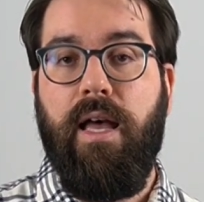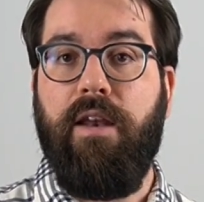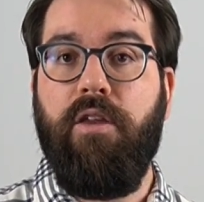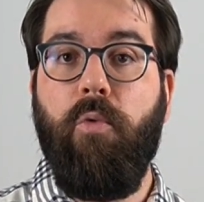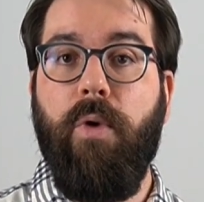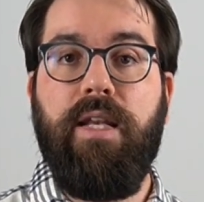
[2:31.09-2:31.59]

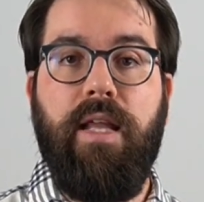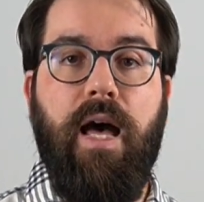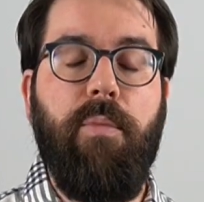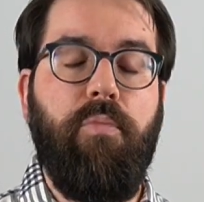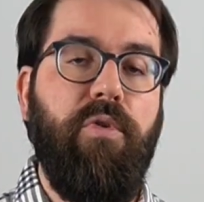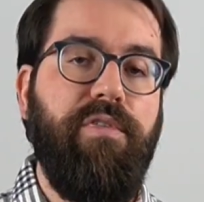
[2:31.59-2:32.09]
and you end
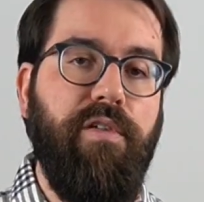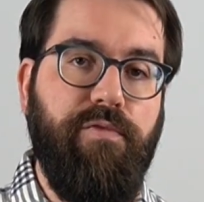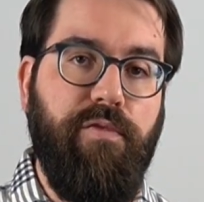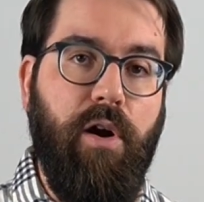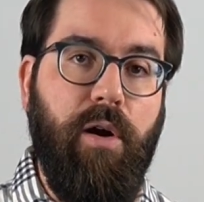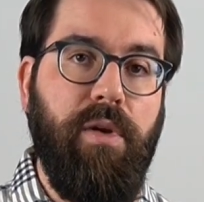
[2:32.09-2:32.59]
up with a
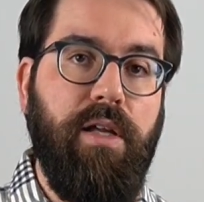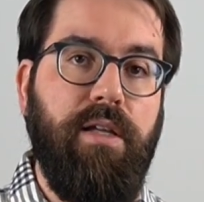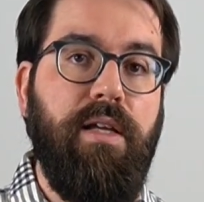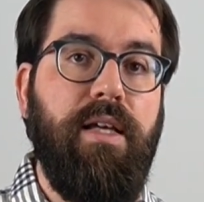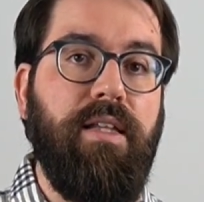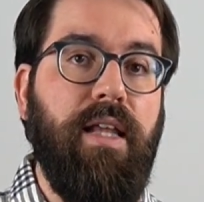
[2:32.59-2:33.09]
formula